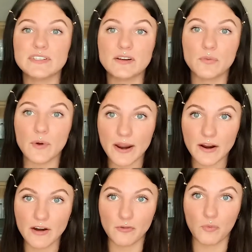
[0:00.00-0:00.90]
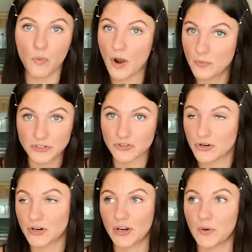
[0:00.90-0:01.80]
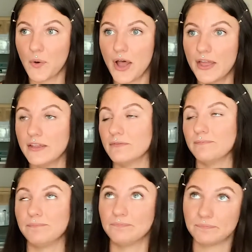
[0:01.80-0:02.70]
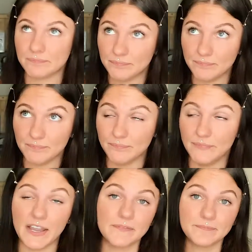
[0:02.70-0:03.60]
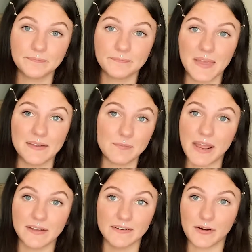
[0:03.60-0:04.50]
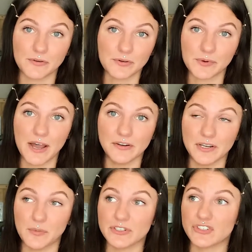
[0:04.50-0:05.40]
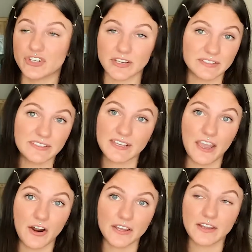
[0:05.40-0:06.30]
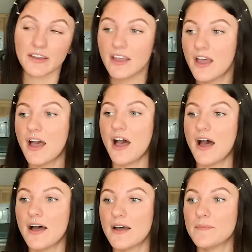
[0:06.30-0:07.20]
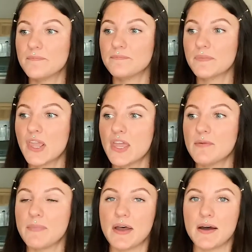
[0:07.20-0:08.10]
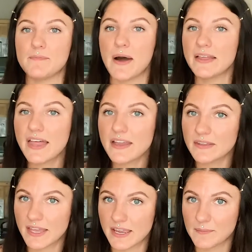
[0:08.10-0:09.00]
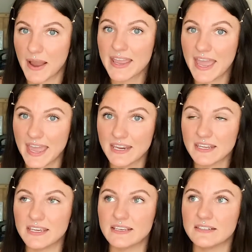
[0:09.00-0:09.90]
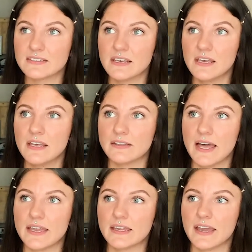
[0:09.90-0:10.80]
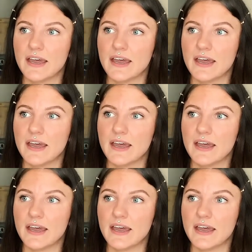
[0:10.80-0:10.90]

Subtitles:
aware of what was triggering what, and yeah, and my outer reality was just as chaotic. But my head is like,